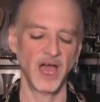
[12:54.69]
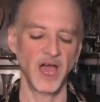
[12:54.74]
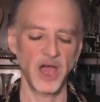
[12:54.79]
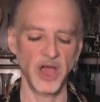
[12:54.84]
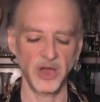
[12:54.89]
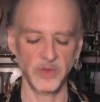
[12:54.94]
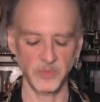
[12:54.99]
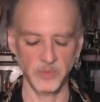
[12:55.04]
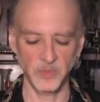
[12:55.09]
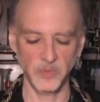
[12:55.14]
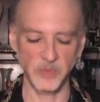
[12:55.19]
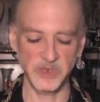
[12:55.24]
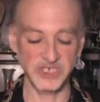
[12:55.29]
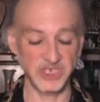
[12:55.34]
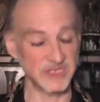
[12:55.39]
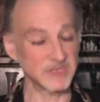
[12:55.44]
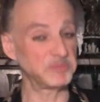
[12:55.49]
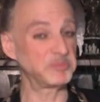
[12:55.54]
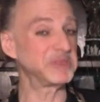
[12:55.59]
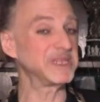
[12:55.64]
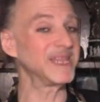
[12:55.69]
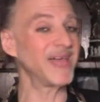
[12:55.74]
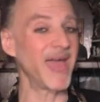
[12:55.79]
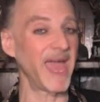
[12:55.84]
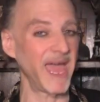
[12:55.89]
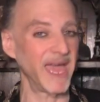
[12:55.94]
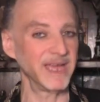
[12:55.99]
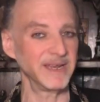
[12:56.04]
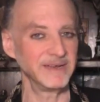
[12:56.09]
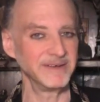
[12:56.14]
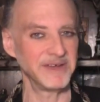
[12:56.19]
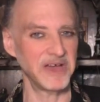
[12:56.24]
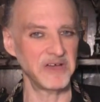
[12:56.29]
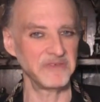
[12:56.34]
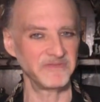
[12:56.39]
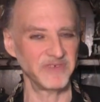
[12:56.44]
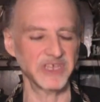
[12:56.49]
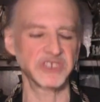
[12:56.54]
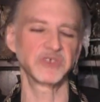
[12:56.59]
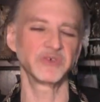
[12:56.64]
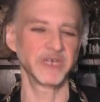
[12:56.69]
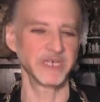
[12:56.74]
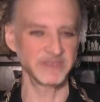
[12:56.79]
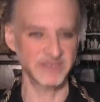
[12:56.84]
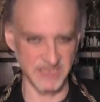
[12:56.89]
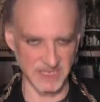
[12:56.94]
uh, which is play, not victory.